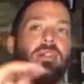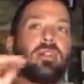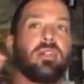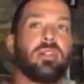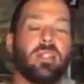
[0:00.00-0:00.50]

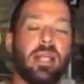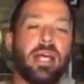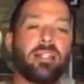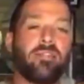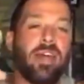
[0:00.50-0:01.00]
The last
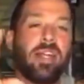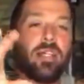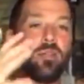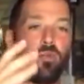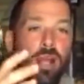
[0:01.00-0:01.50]
event is a
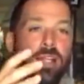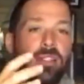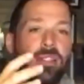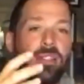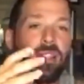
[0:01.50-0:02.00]
race,
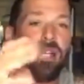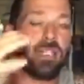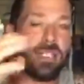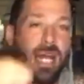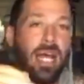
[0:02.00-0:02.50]
and it's
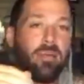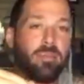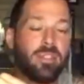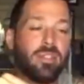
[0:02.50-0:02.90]
timed.